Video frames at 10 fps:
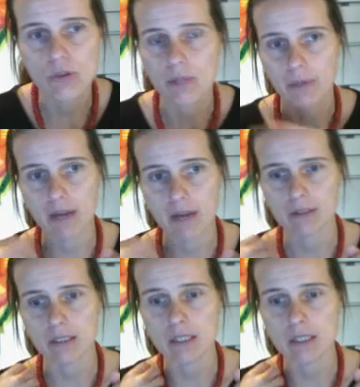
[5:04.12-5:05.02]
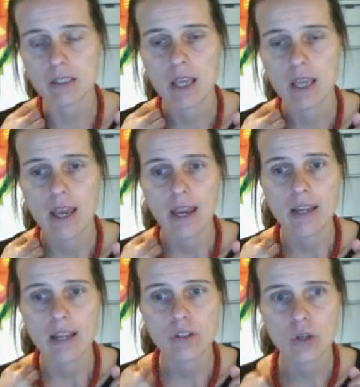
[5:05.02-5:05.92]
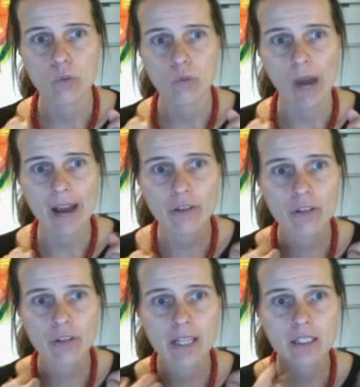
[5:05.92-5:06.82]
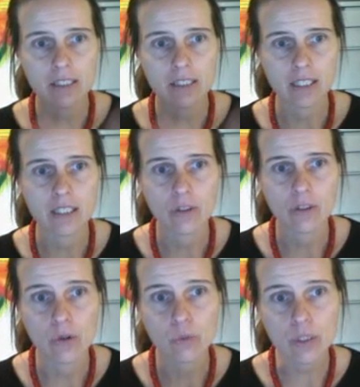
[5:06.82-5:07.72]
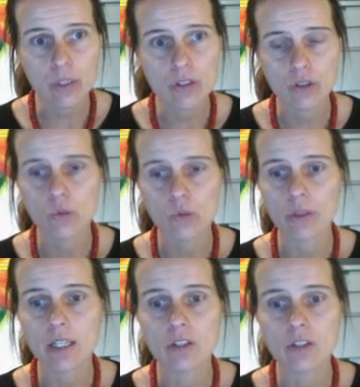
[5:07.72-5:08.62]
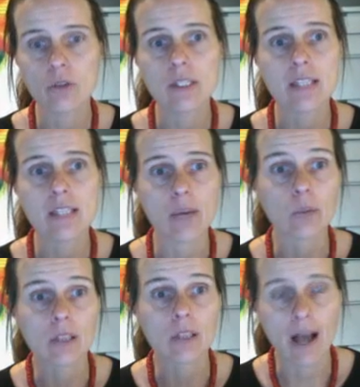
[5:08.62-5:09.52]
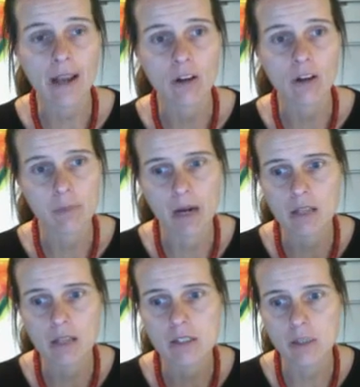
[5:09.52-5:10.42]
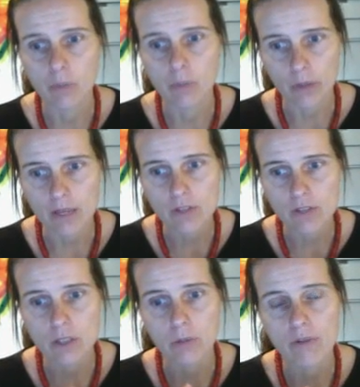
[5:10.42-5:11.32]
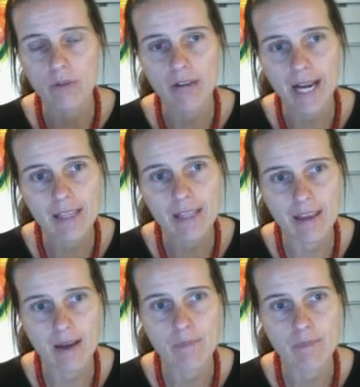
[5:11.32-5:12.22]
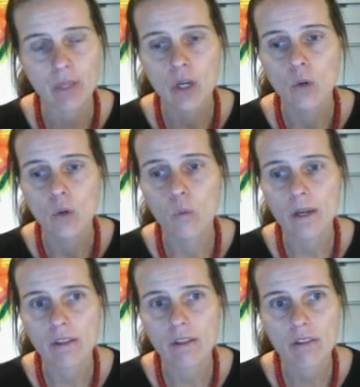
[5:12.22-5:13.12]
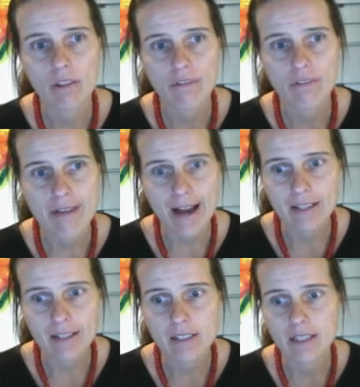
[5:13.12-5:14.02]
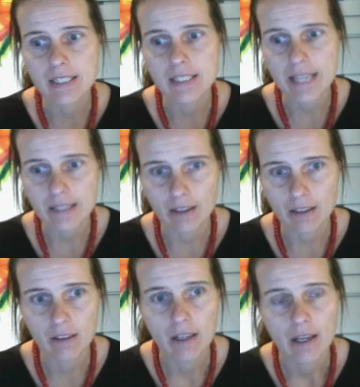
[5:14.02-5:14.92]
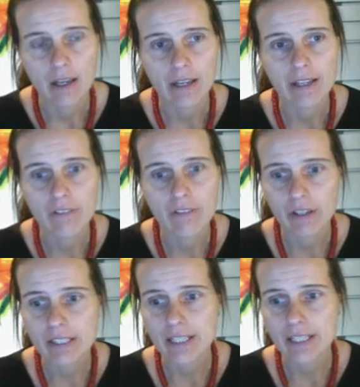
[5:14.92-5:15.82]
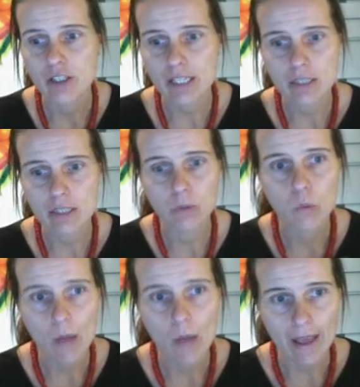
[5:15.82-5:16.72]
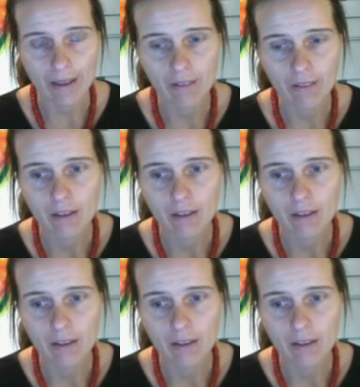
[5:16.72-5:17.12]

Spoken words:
and policies. And so rather than conducting their own research, what they do is they rely on policy briefs to provide them with the facts and the data in a very digestible way.